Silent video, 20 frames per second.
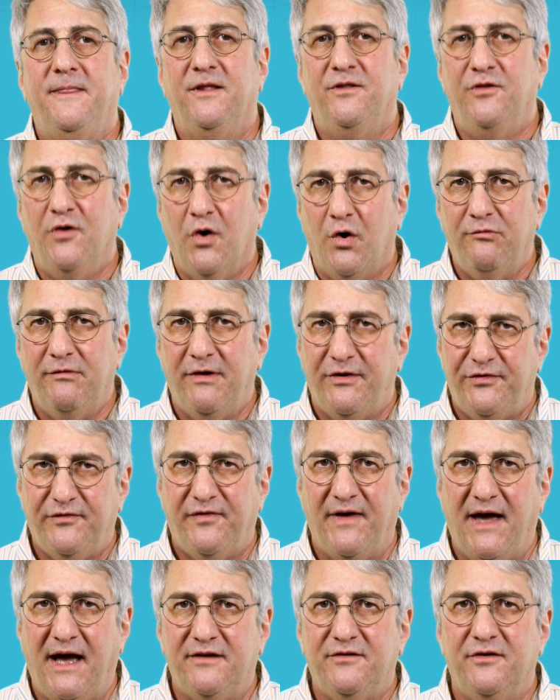No risk
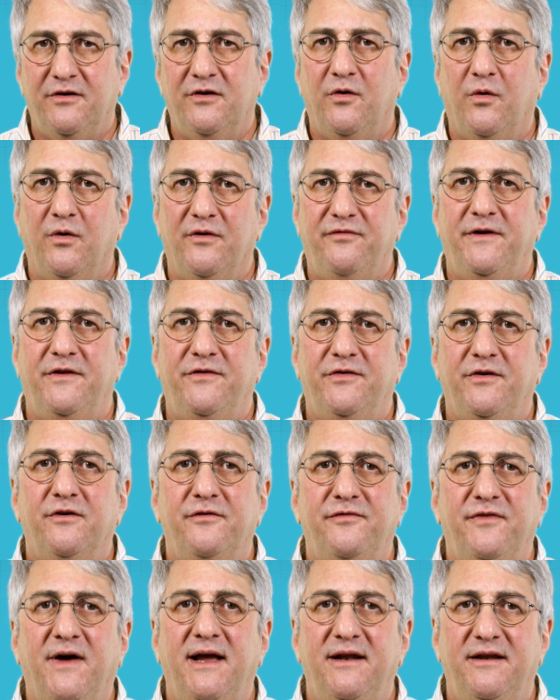factor or physical
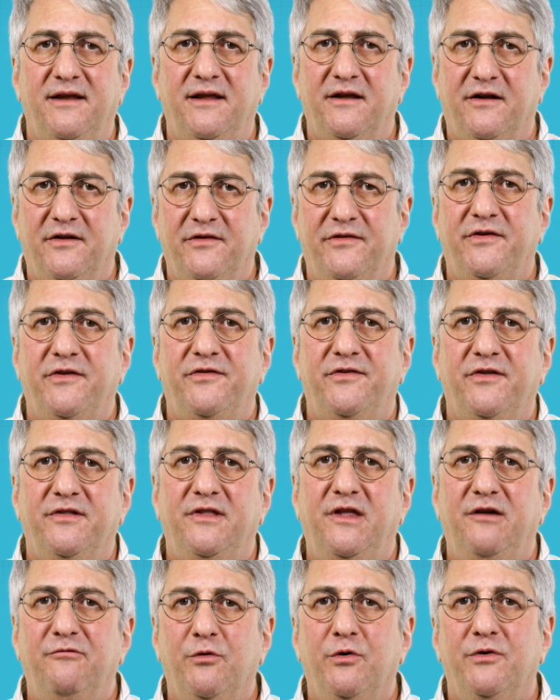finding
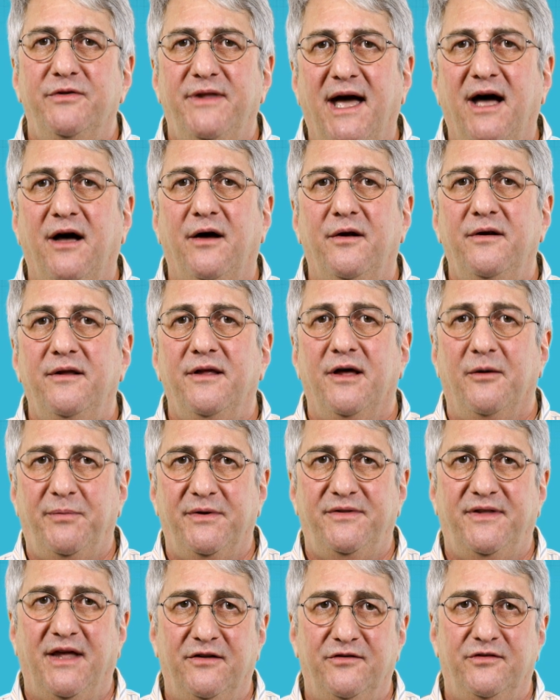consistently ruled out a
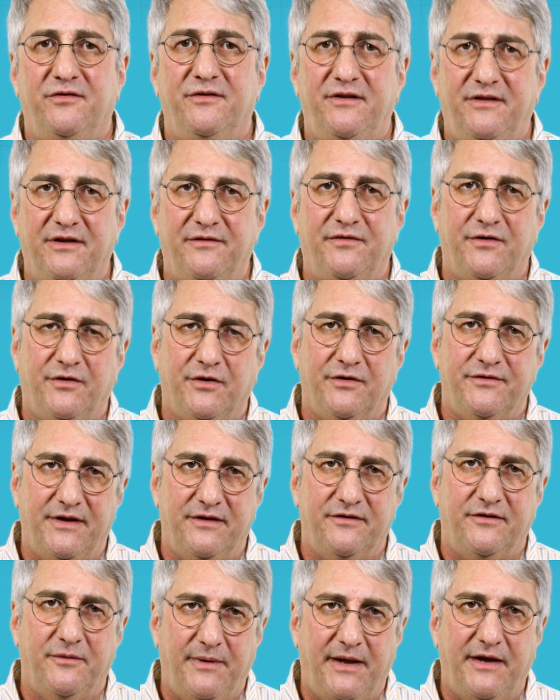potentially difficult
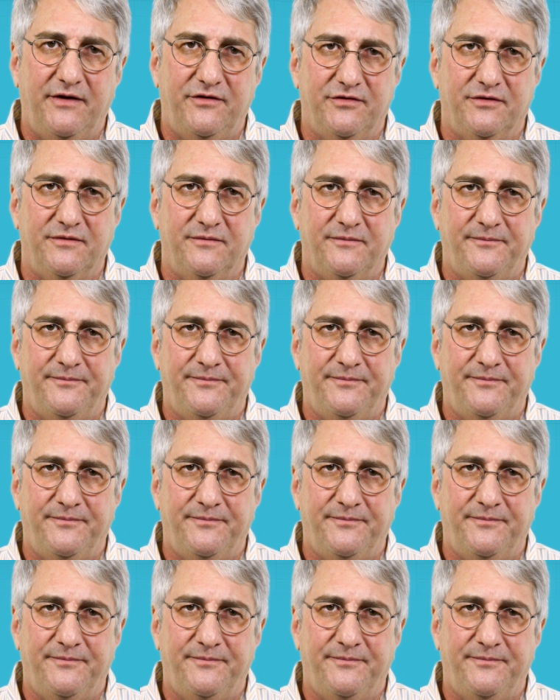intubation.